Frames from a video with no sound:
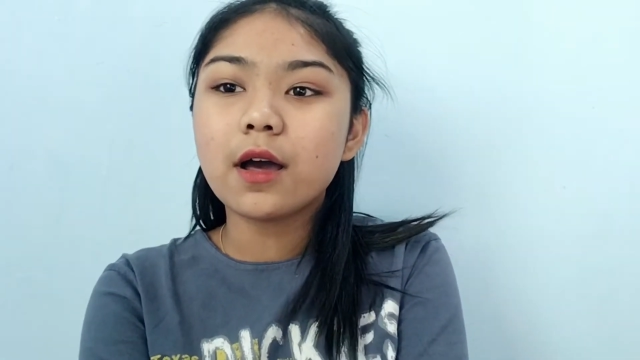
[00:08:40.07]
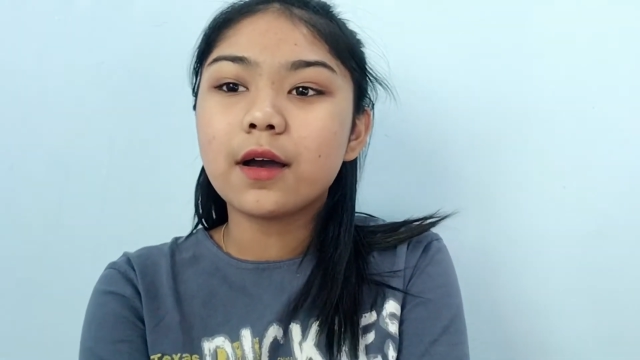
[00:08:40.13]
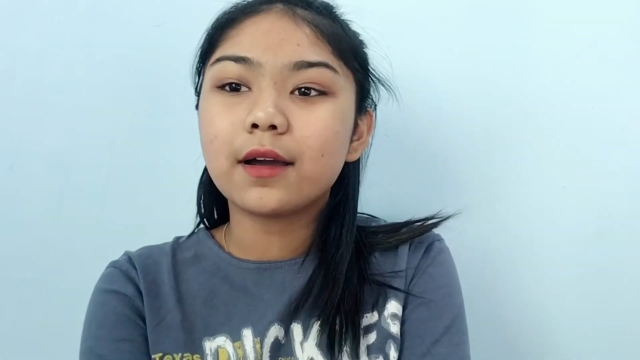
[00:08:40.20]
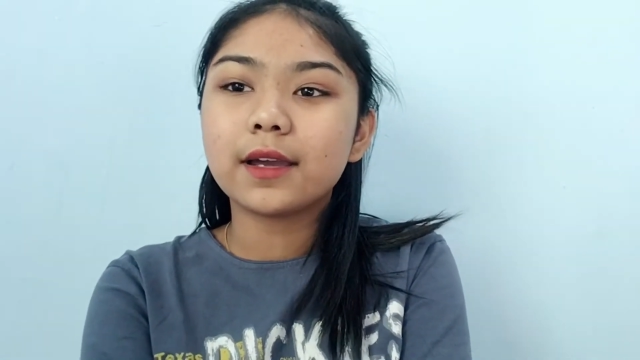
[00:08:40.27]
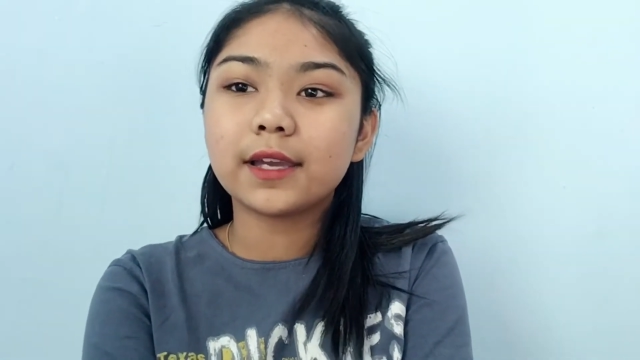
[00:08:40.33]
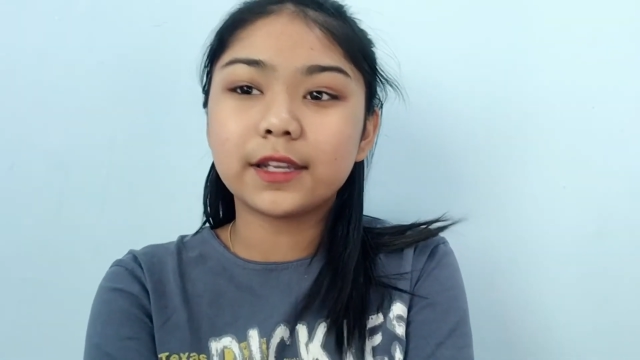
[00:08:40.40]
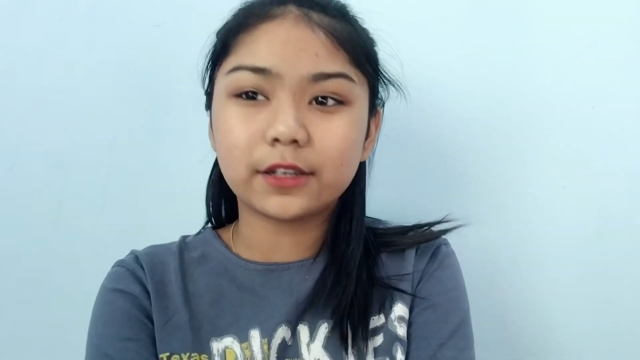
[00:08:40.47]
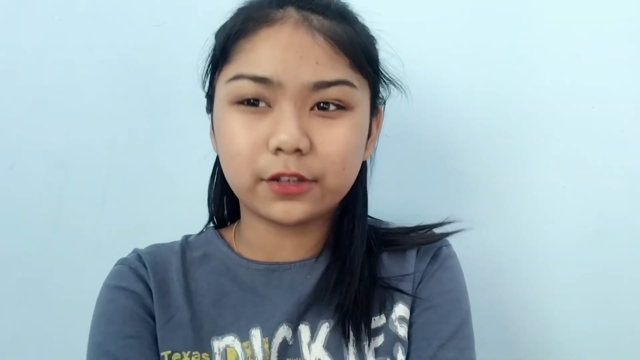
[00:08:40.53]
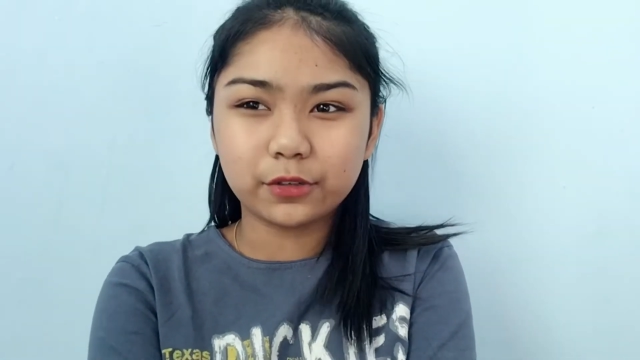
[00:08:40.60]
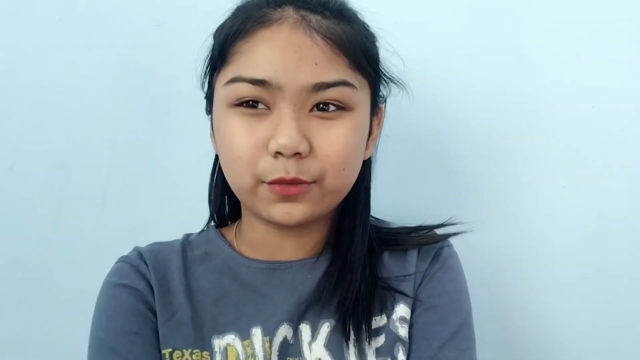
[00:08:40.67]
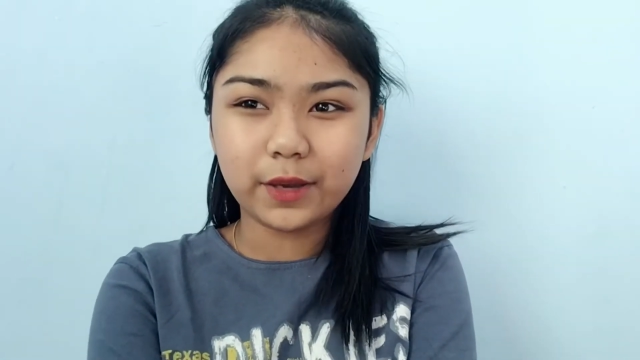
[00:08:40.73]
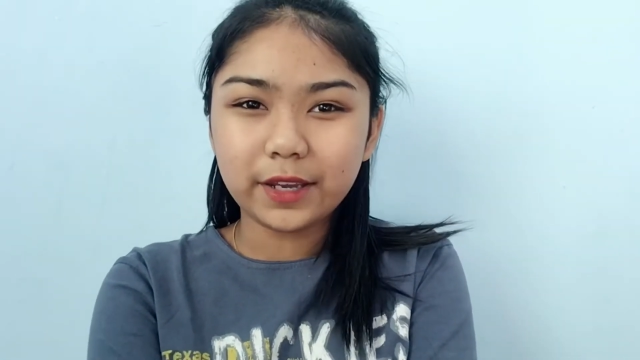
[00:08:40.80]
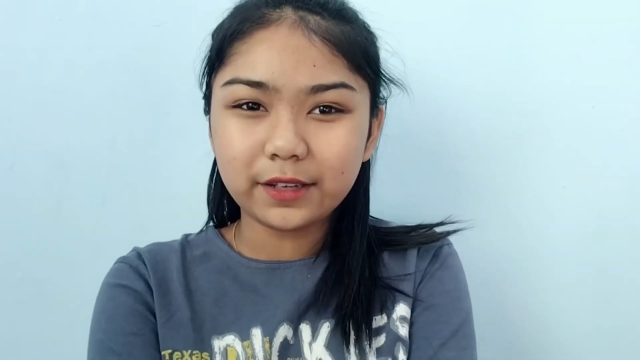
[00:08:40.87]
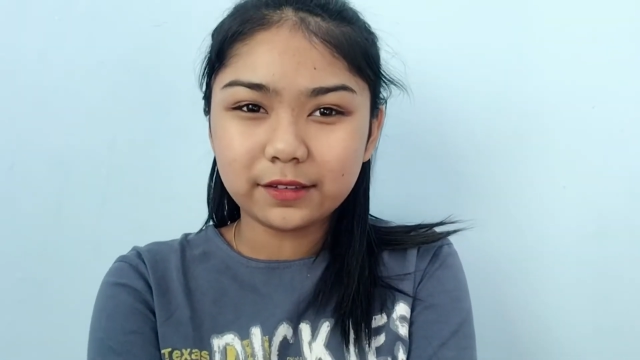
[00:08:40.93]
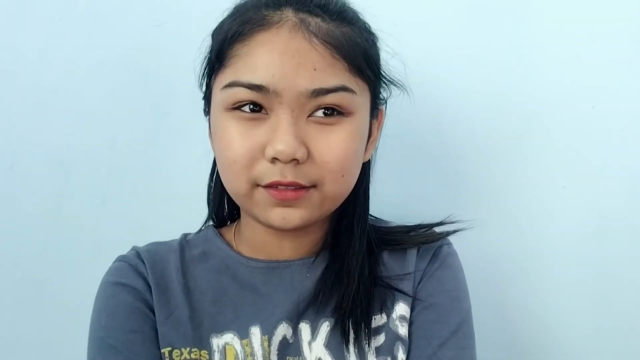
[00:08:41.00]
in a good
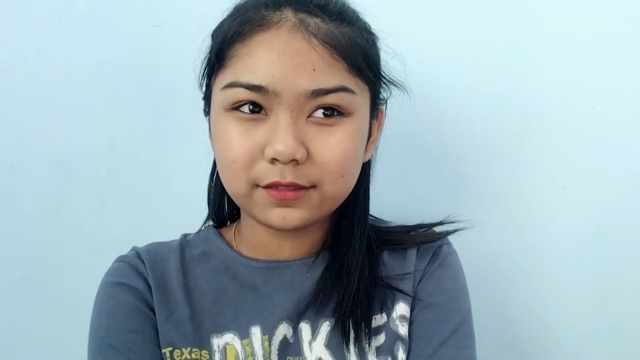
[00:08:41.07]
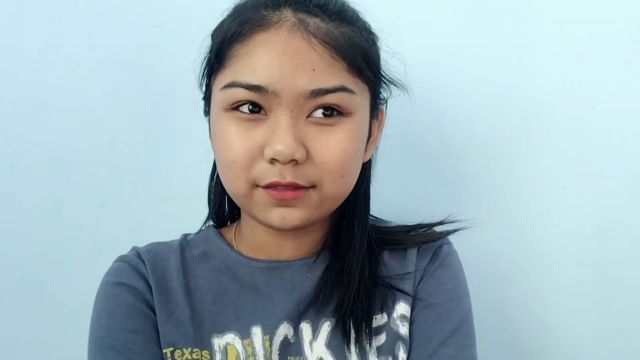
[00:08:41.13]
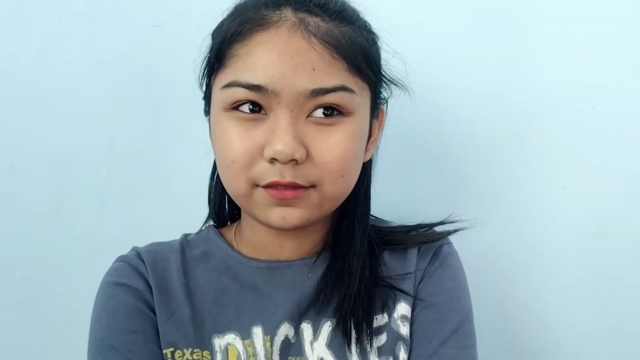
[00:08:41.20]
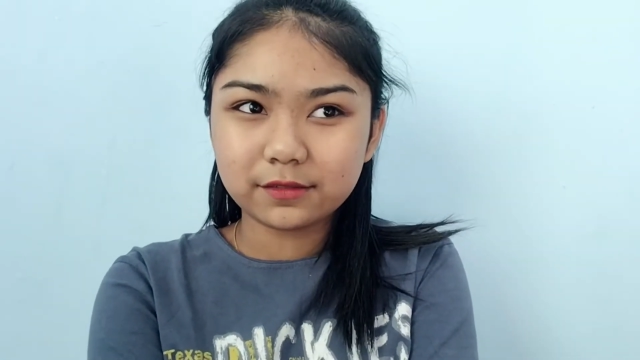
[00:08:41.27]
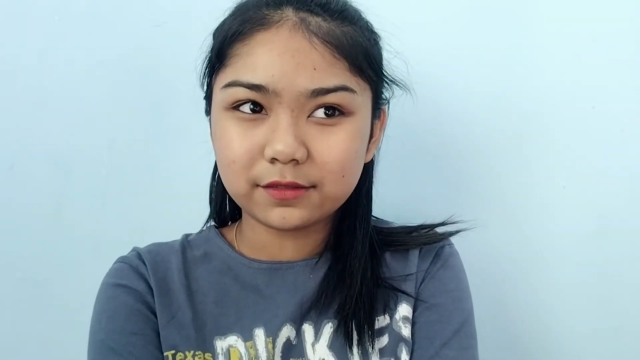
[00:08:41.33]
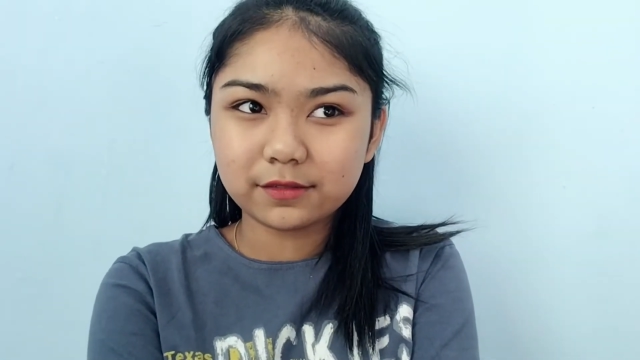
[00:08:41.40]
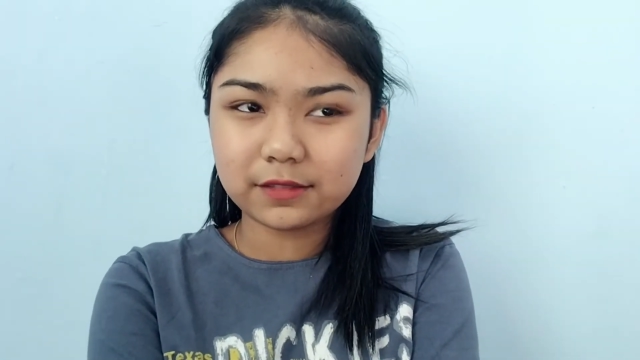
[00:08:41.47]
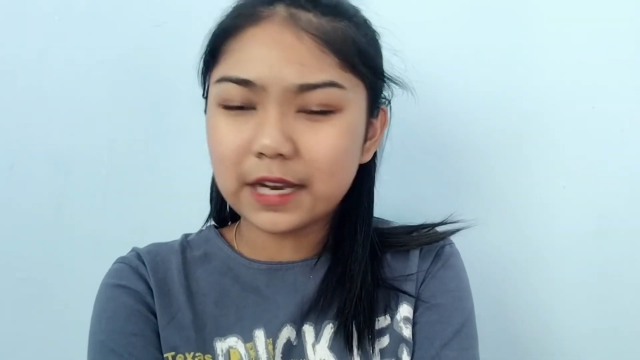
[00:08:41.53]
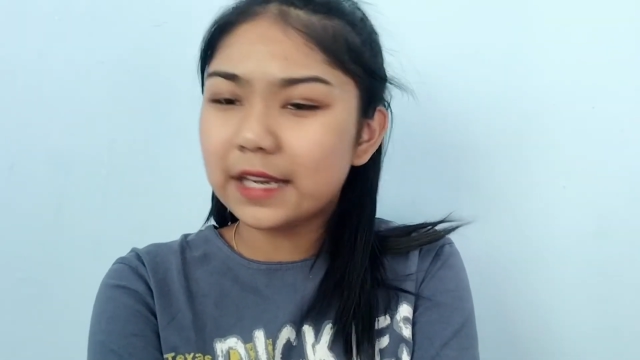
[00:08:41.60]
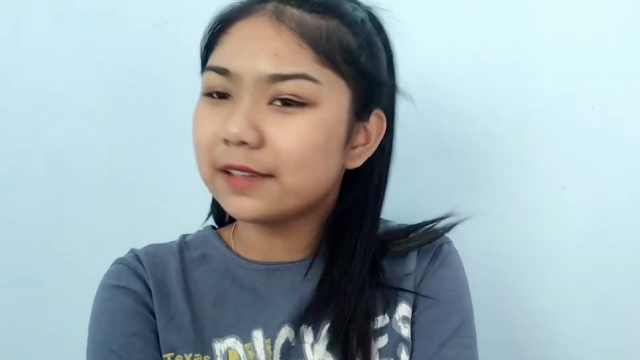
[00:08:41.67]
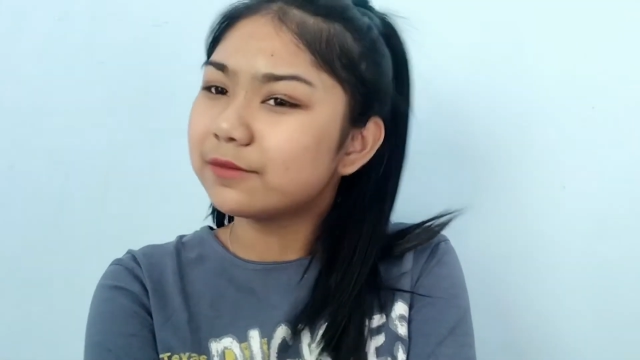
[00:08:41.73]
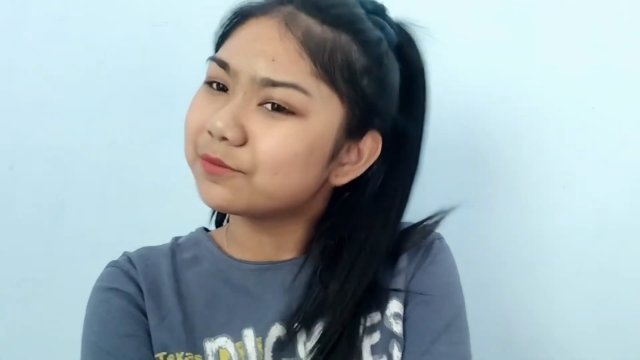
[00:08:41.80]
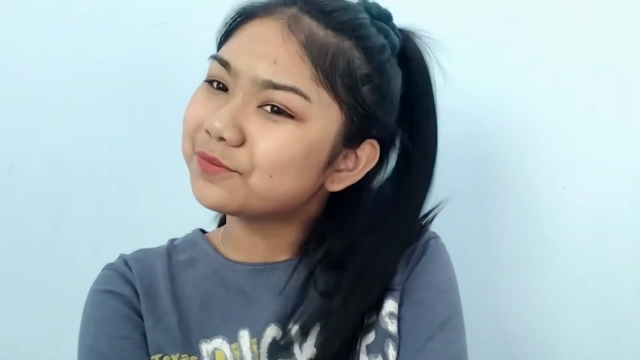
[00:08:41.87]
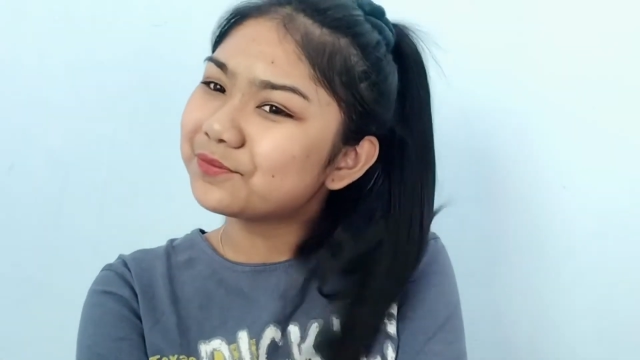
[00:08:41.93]
way, right?